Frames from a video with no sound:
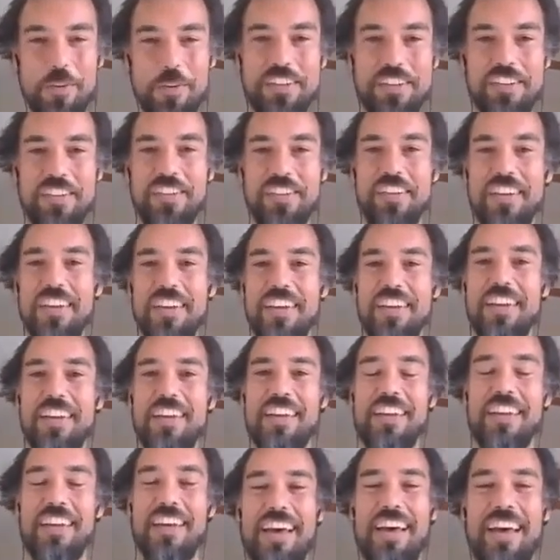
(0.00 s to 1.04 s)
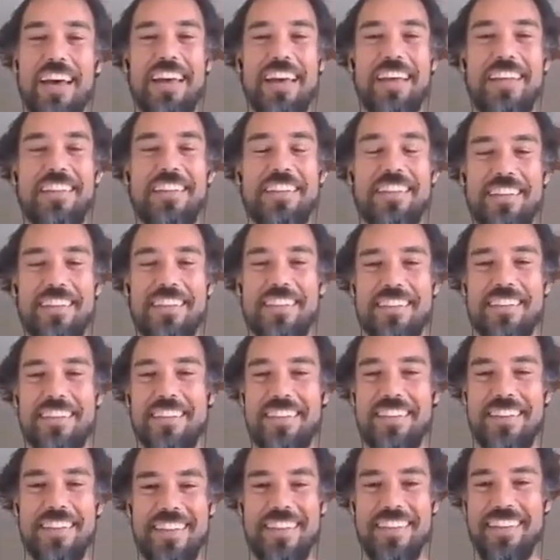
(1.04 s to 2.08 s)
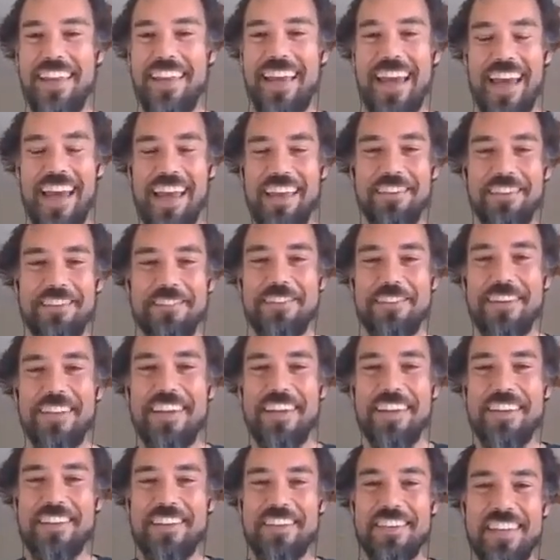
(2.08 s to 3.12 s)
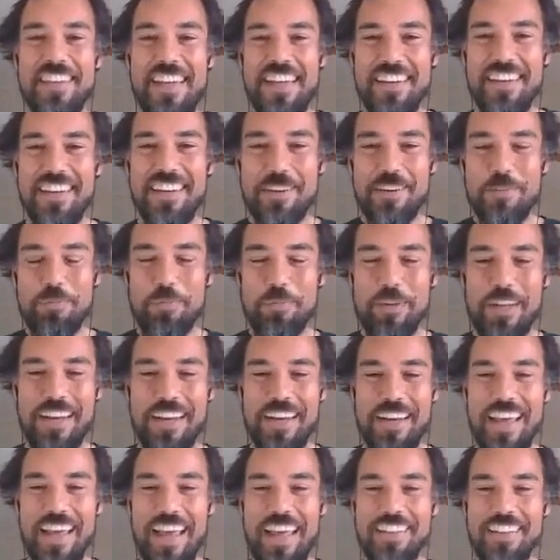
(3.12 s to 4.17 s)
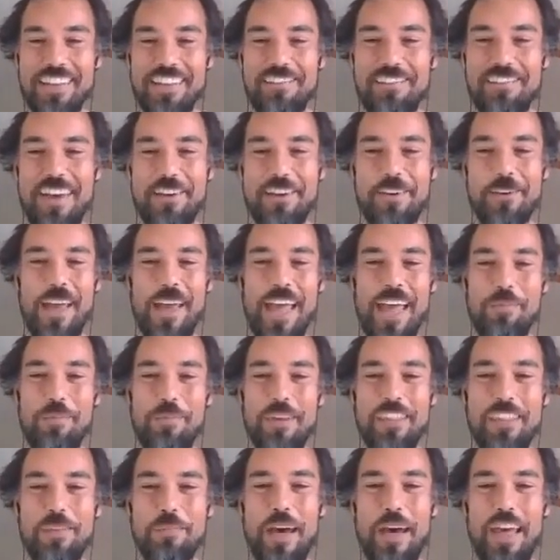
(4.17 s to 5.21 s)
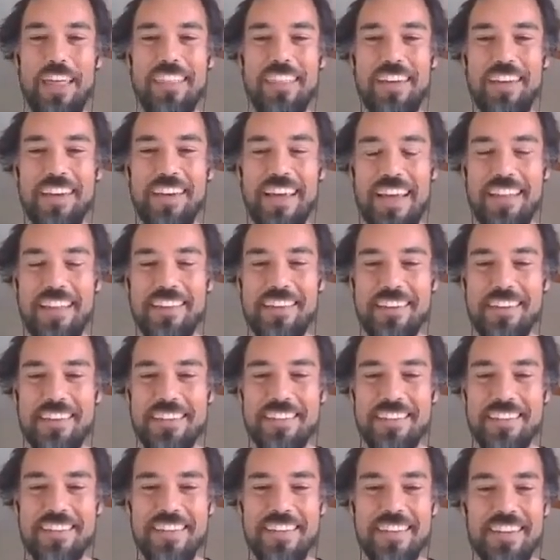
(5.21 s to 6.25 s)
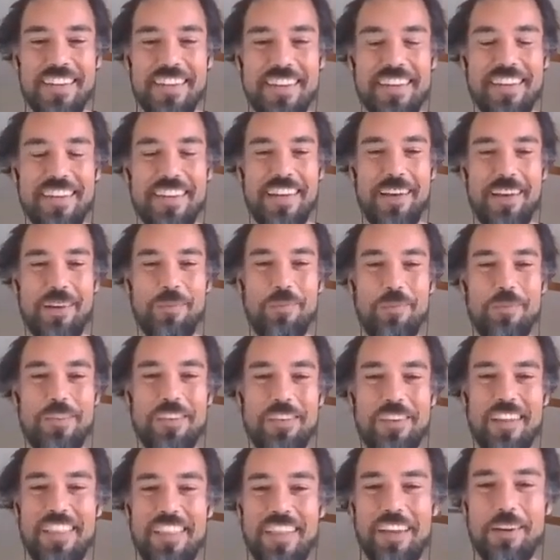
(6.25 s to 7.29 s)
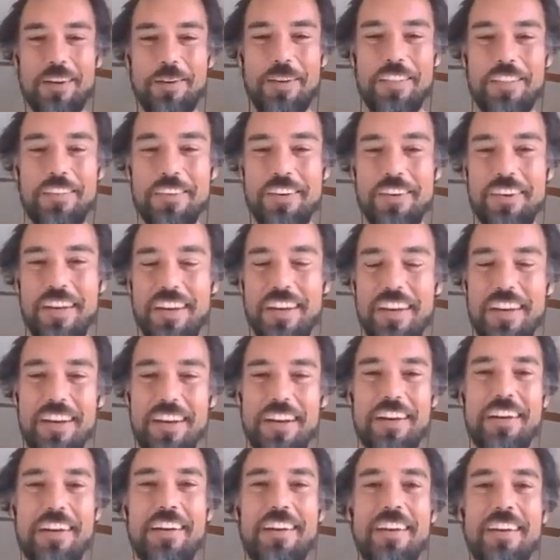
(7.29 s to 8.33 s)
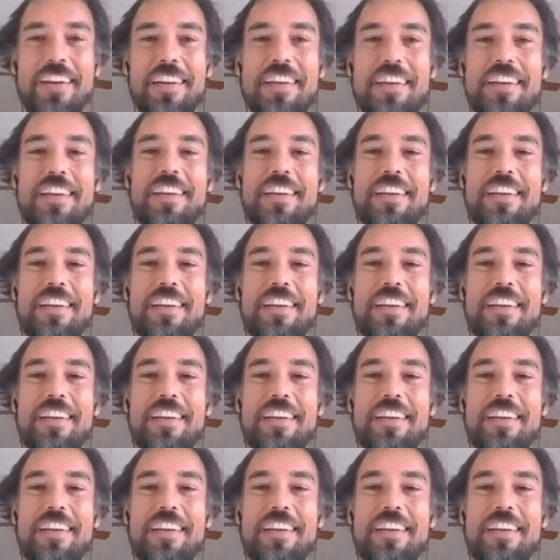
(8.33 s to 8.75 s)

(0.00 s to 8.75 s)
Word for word: one, which uh, yeah, I don't really understand it, but I love how happy the Python guy looks. Um, so I thought I would throw it in here.